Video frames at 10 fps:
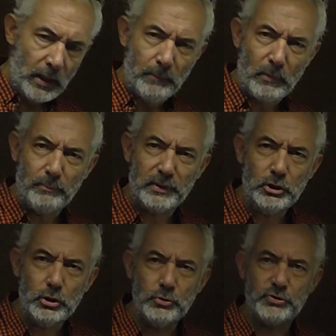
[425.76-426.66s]
It might be
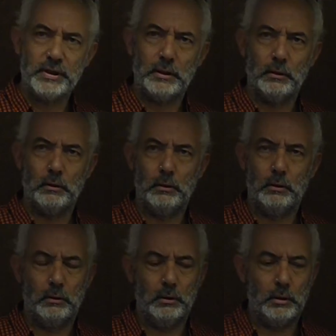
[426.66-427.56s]
using
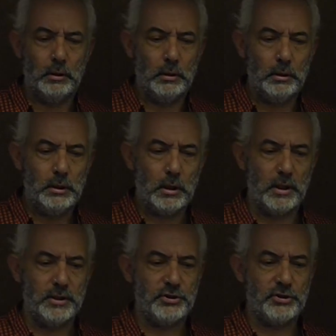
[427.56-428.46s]

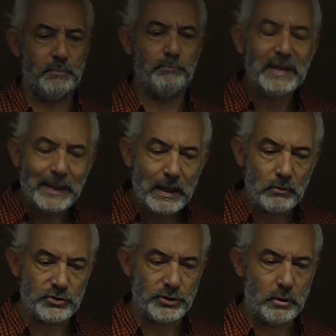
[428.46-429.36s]
light, being
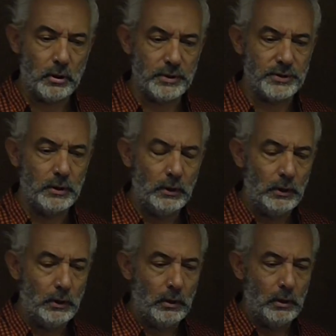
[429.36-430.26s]
outside,
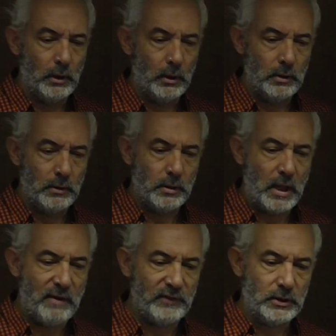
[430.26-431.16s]

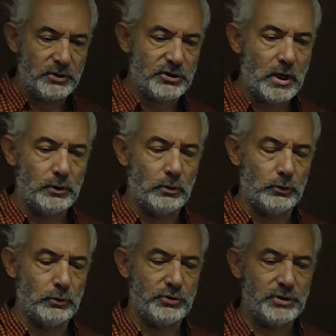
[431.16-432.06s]
having the sun
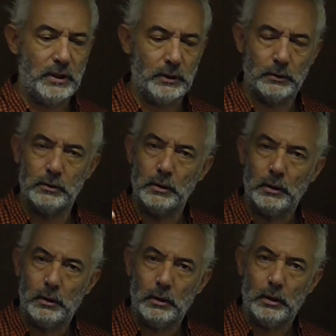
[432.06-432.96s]
on your skin,
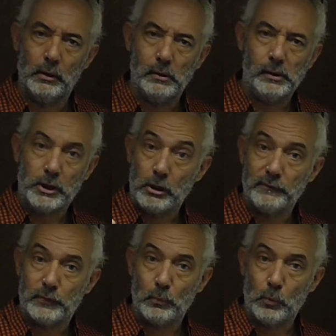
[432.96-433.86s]
going
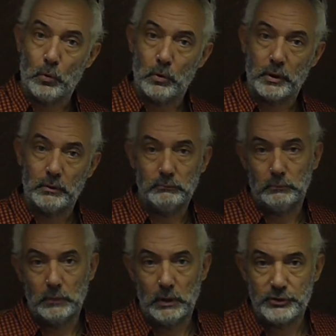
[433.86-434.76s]
for a walk,
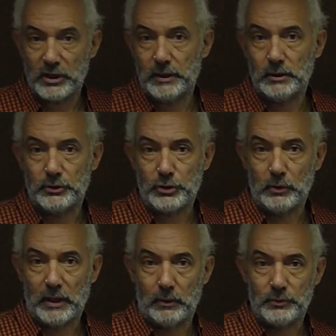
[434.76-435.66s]
taking the
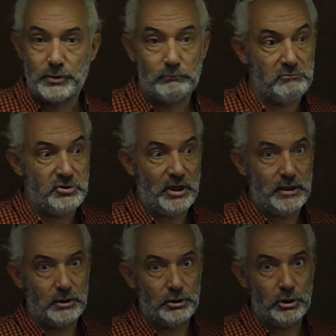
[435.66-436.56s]
dog out,
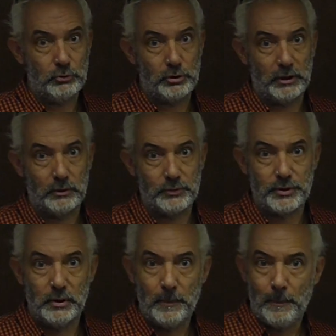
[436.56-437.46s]
taking the children out,
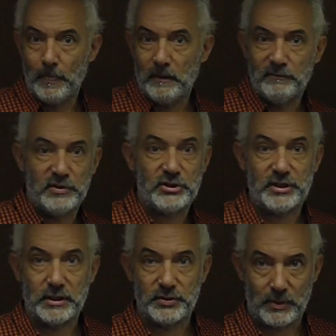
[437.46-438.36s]

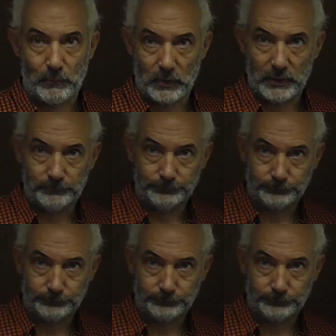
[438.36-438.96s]
visiting somewhere.